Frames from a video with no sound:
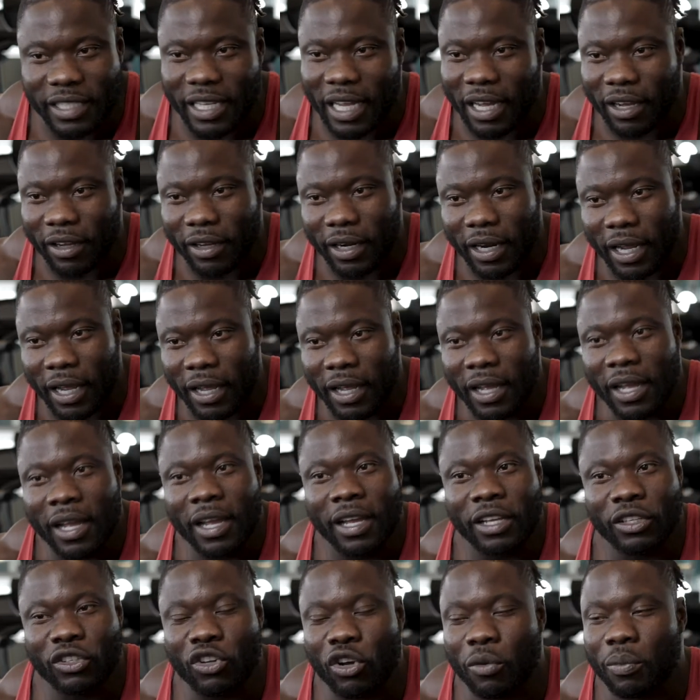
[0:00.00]
that could have
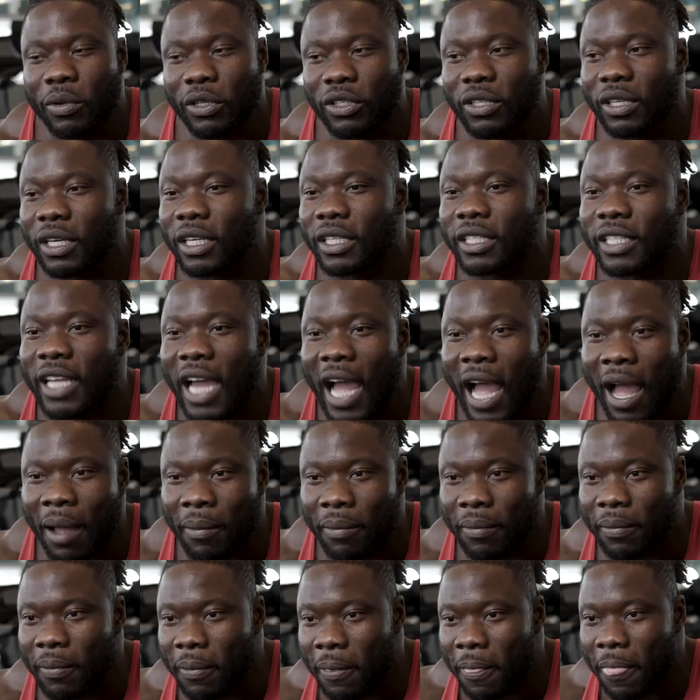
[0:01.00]
took me to the
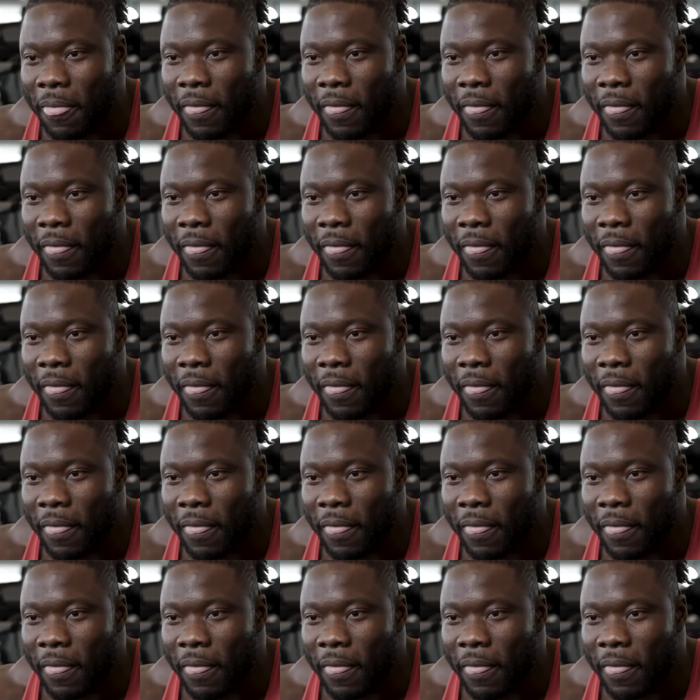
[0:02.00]
top.